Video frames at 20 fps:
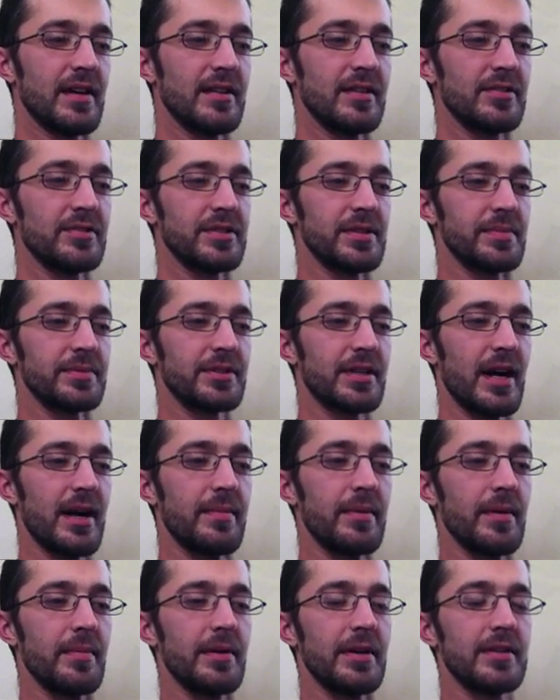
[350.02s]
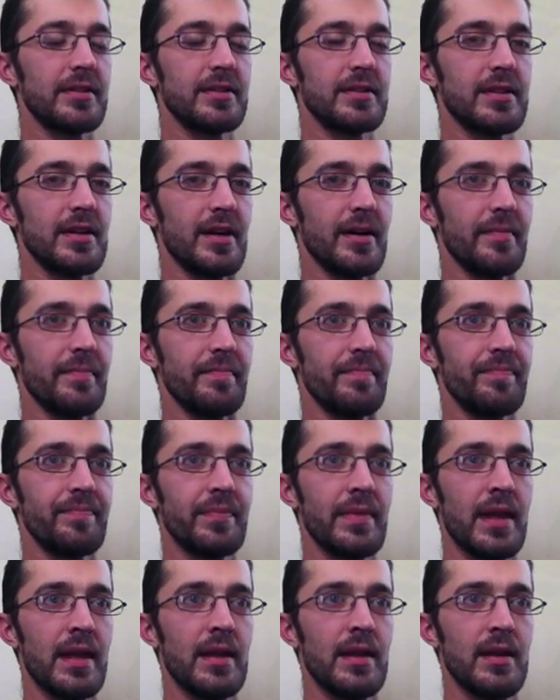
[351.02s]
new subscriber, but
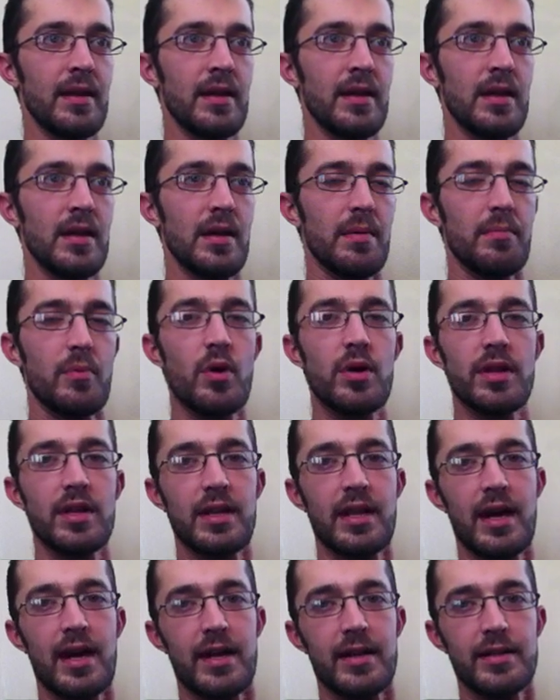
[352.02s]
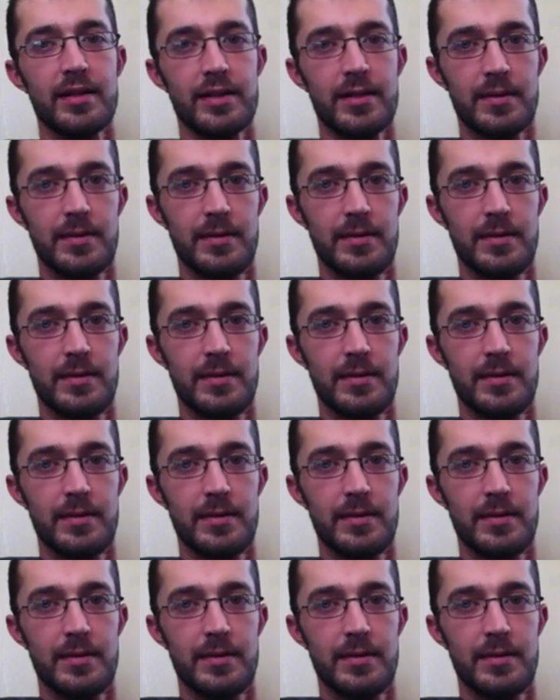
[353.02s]
more than that,